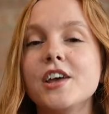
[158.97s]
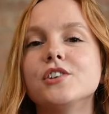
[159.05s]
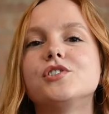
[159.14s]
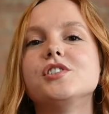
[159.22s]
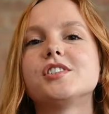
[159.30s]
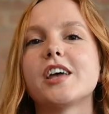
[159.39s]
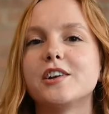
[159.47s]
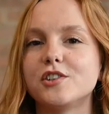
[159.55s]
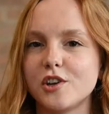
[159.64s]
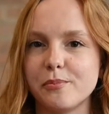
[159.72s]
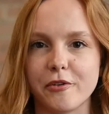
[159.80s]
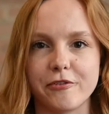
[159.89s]
She said
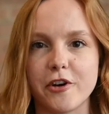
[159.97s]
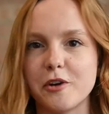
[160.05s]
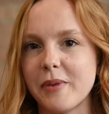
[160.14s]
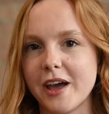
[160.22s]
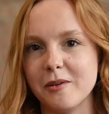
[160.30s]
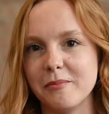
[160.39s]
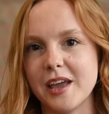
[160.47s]
she preferred pen and